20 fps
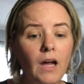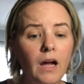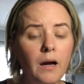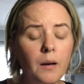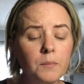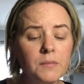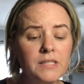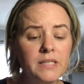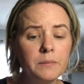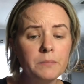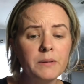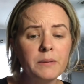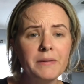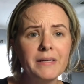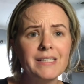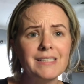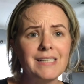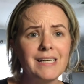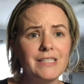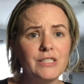um, simply
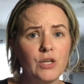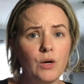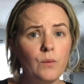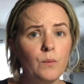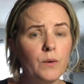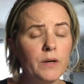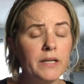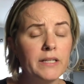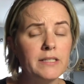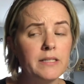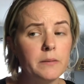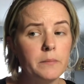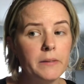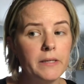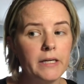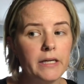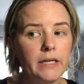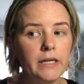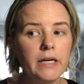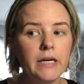because I don't want it to
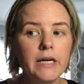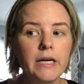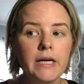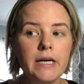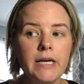be